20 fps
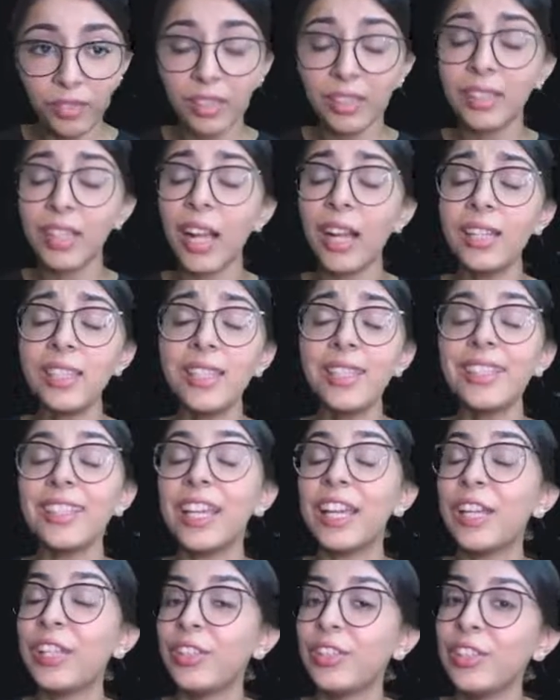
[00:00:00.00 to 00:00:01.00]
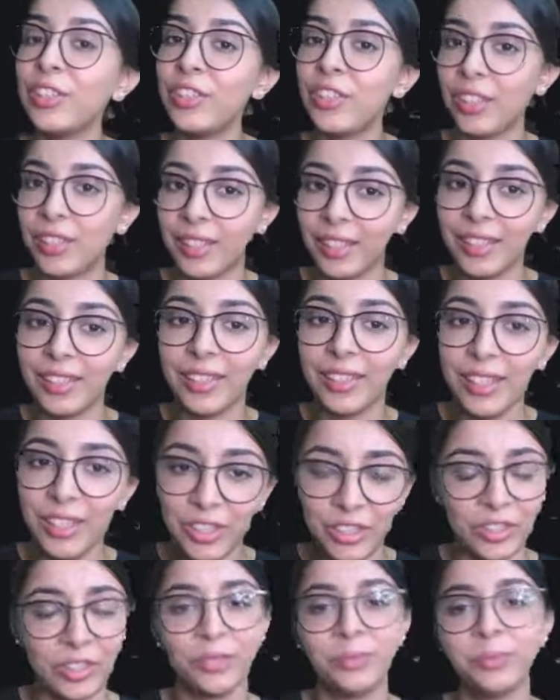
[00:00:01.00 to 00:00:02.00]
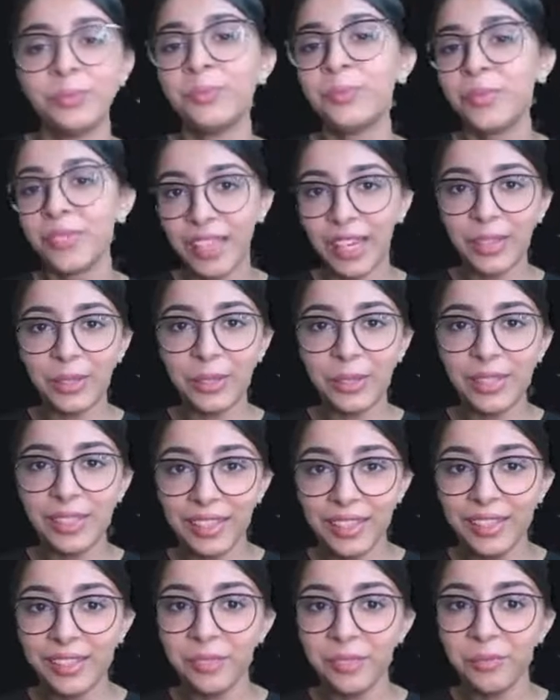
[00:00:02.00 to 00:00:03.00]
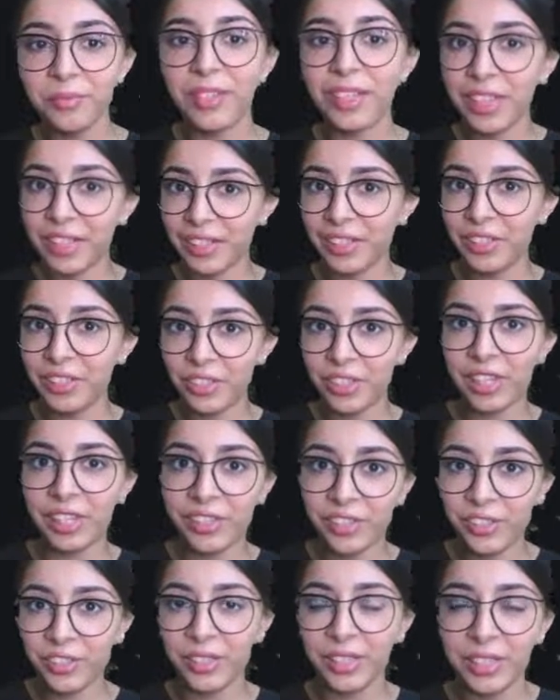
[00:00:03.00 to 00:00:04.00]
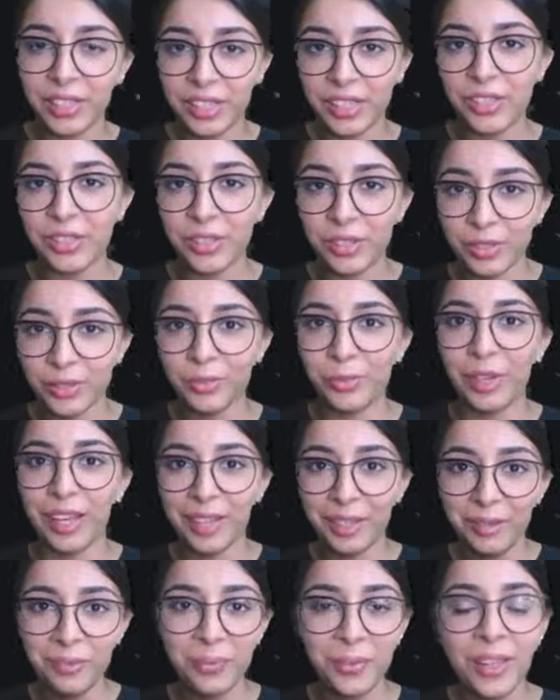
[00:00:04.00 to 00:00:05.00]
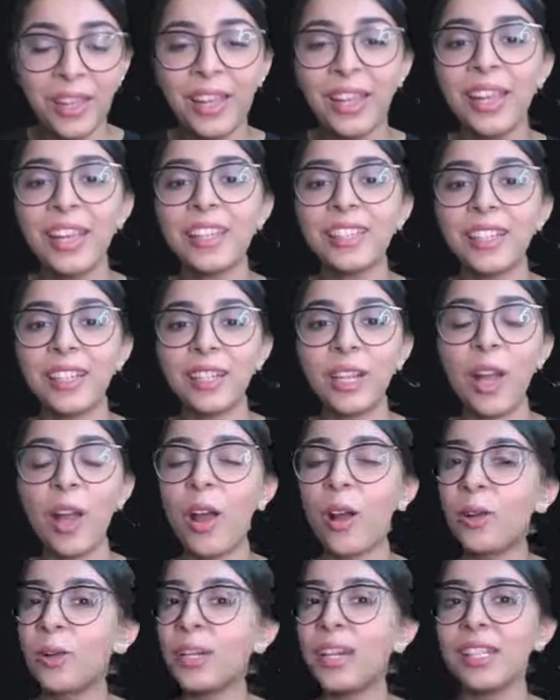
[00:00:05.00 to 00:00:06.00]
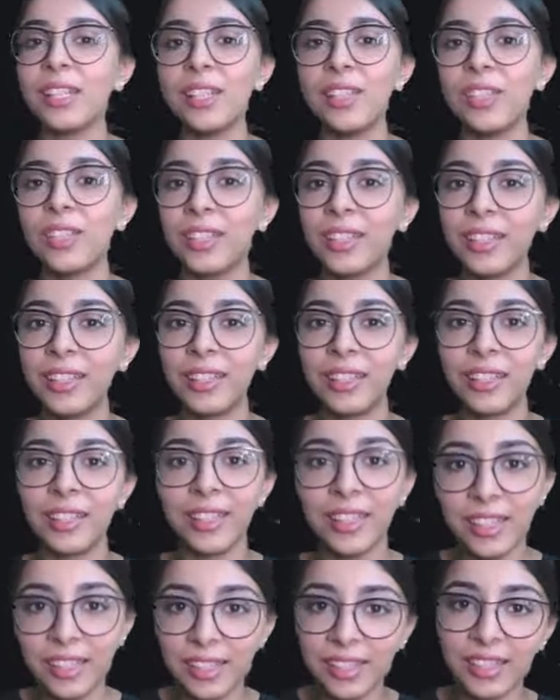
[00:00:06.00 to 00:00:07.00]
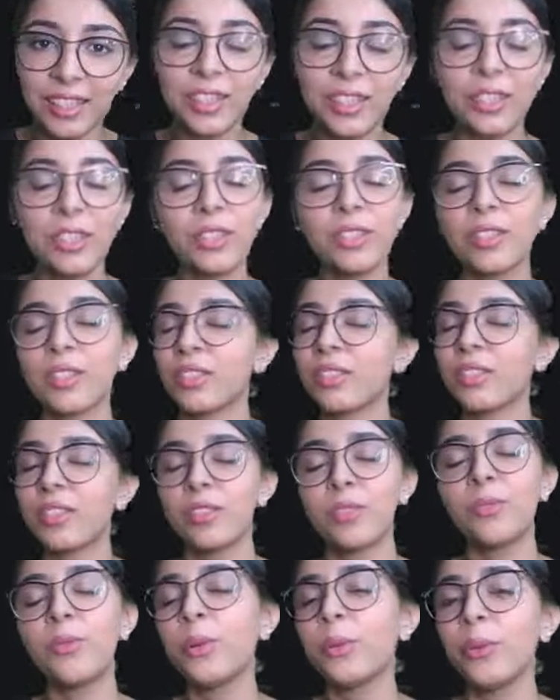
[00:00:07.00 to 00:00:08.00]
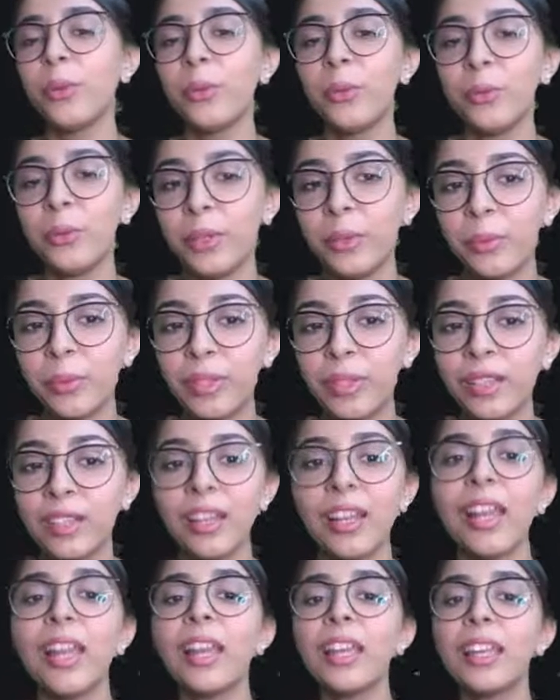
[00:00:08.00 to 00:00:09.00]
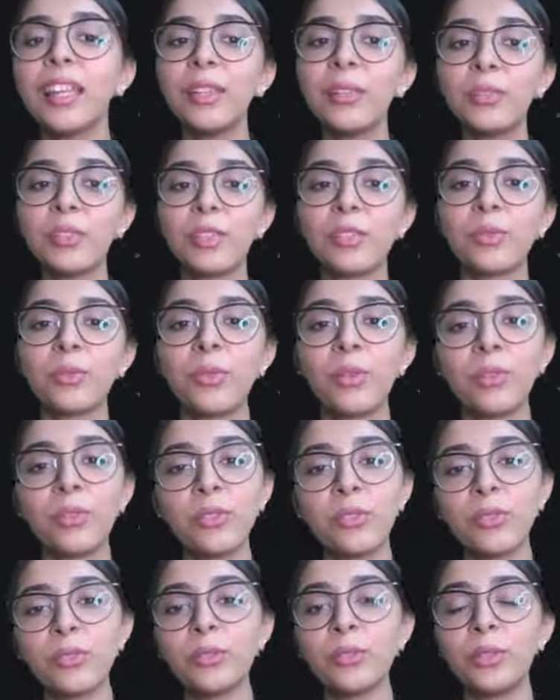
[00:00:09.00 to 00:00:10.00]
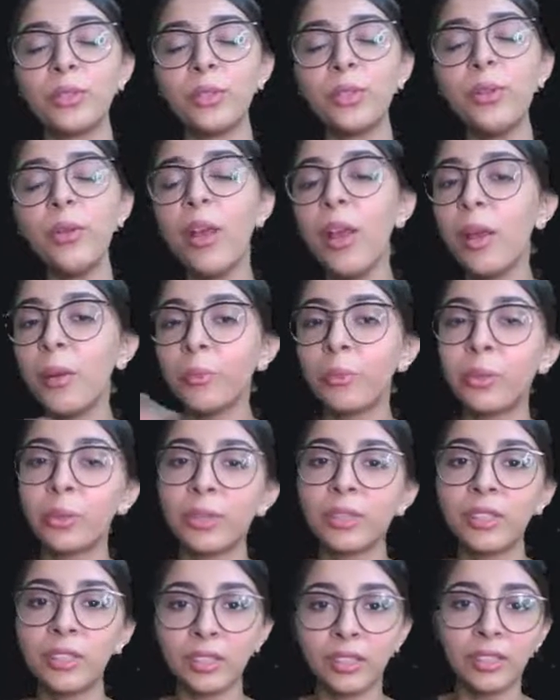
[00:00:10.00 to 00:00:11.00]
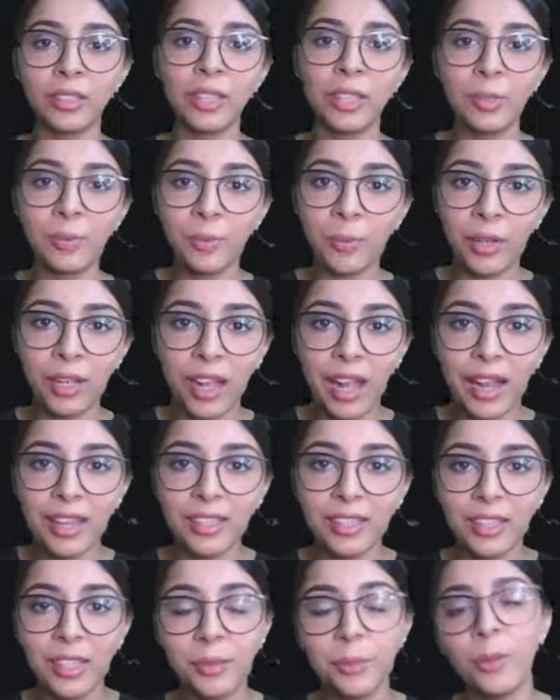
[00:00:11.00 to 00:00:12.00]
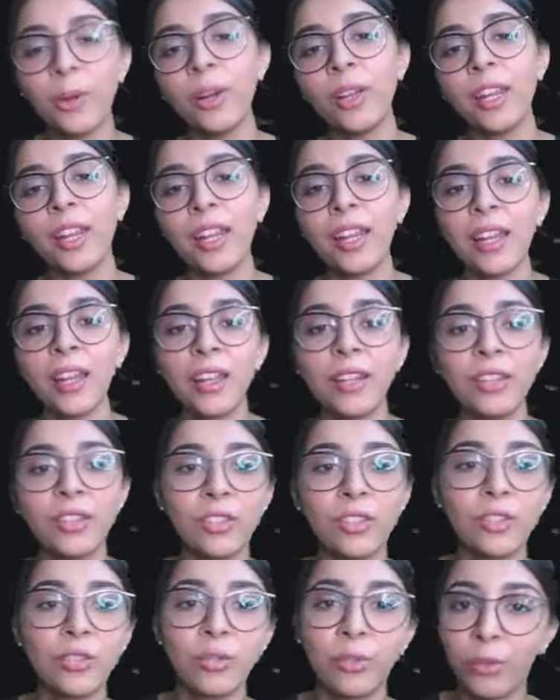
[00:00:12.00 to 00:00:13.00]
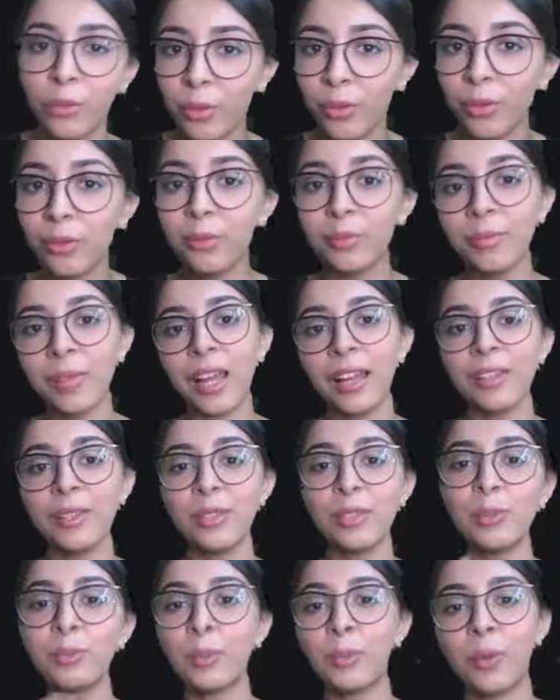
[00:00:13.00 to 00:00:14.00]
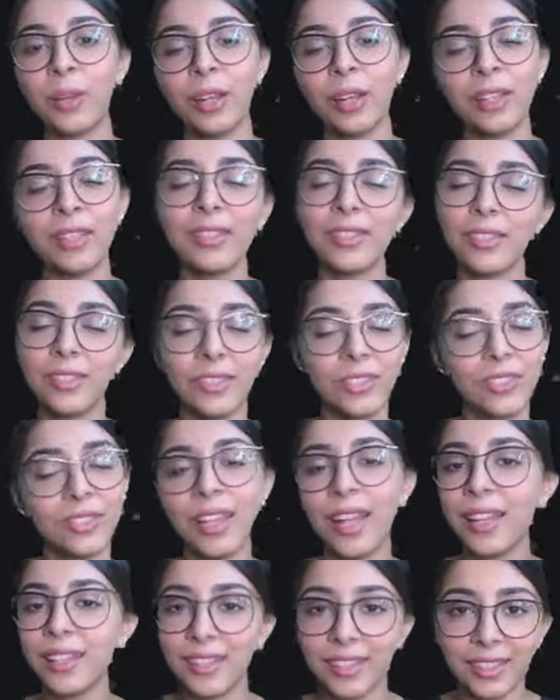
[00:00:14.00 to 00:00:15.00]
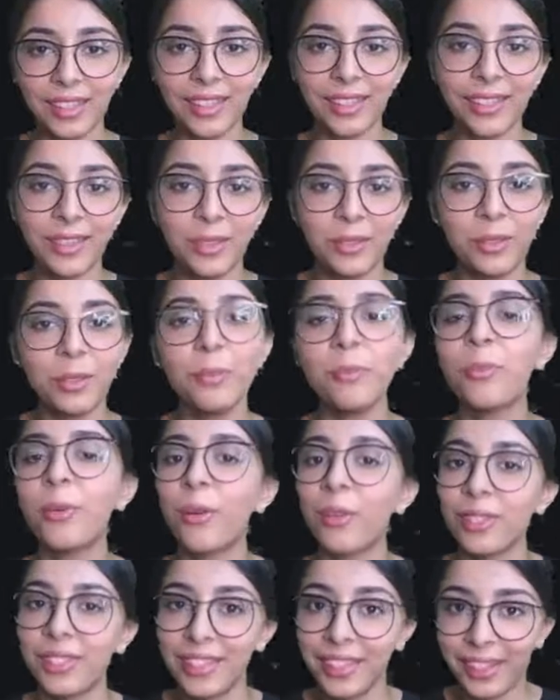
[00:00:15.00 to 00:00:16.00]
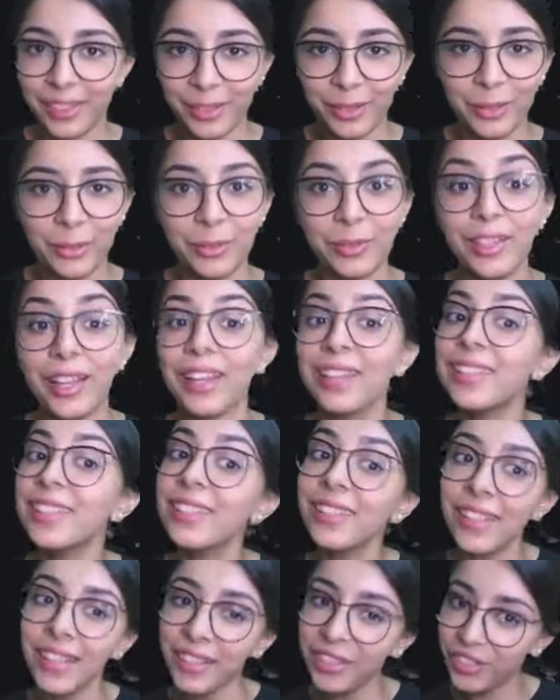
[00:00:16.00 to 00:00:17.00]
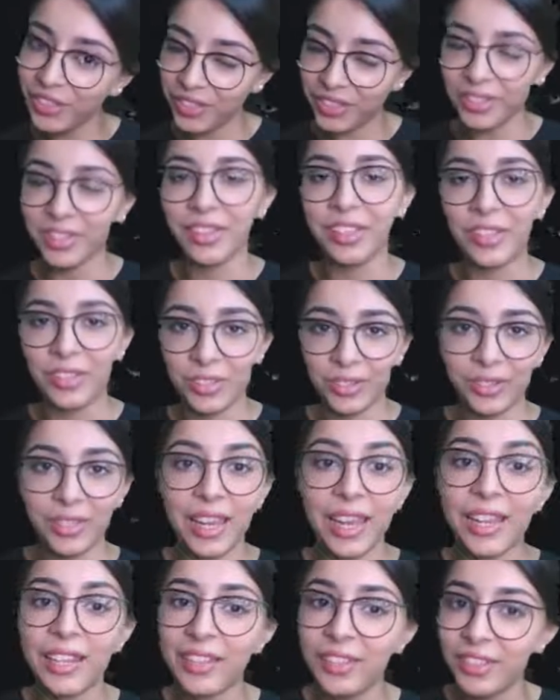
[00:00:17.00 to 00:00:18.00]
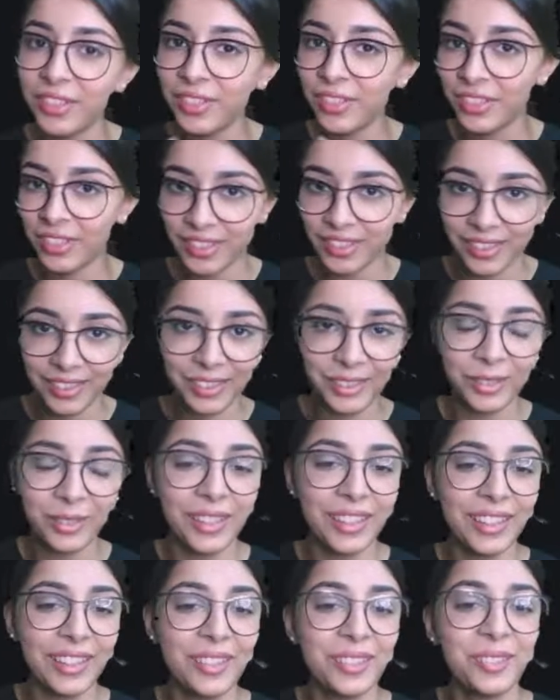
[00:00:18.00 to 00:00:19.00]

That's his energetic nature. Can you see the energetic nature's vibe? That how energetic he is. He just doesn't want to do any work. He just wants to, put his hands in his pocket and just roam and supervise. That's it. The bossy attitude. That's his energetic nature. Energetic. Okay.